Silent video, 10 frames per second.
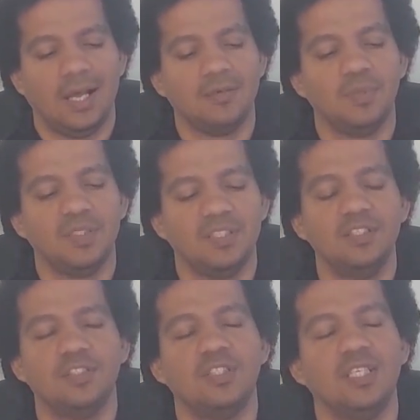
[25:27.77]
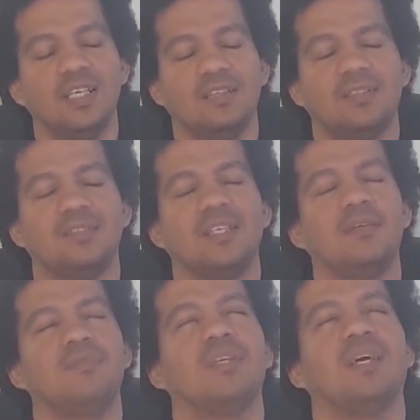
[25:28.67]
I beseech thee, and at the
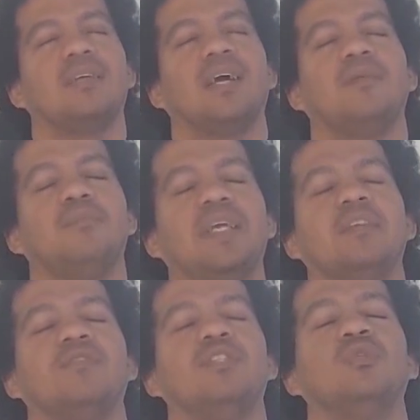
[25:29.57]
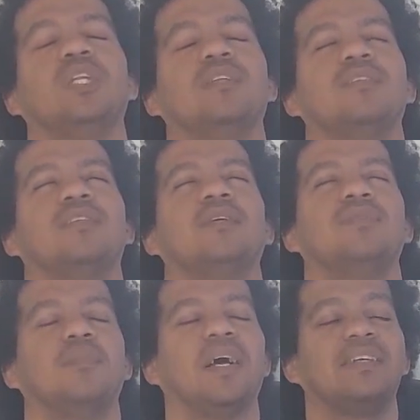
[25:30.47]
same time, I beg of you, and at the
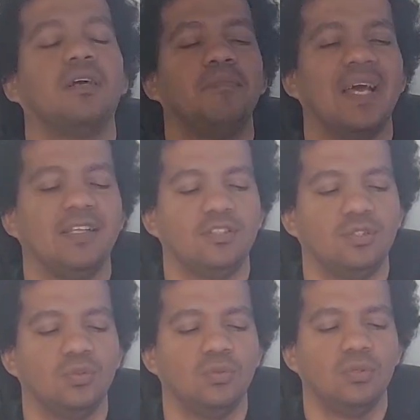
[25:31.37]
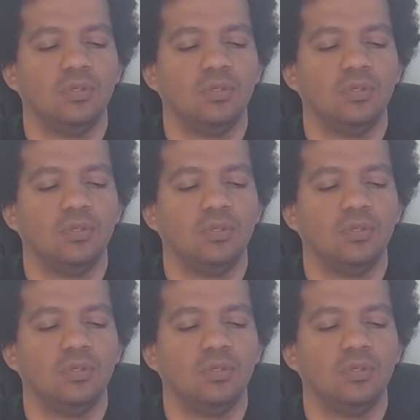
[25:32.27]
same time, I command you,